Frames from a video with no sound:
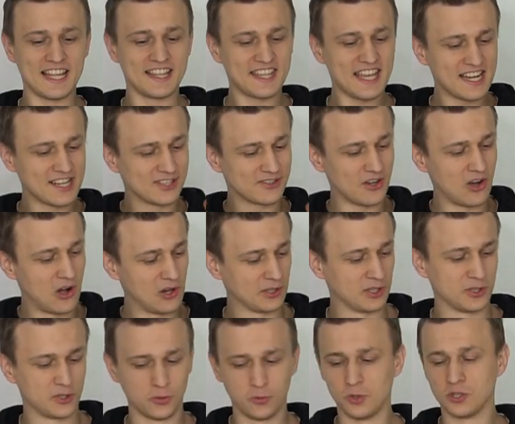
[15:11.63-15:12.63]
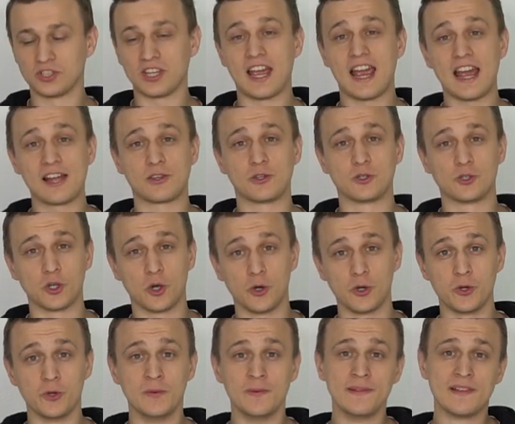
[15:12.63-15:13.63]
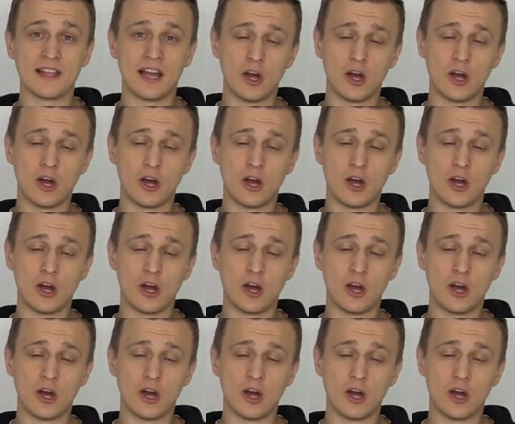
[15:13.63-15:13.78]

and that is all the tools I had to show you.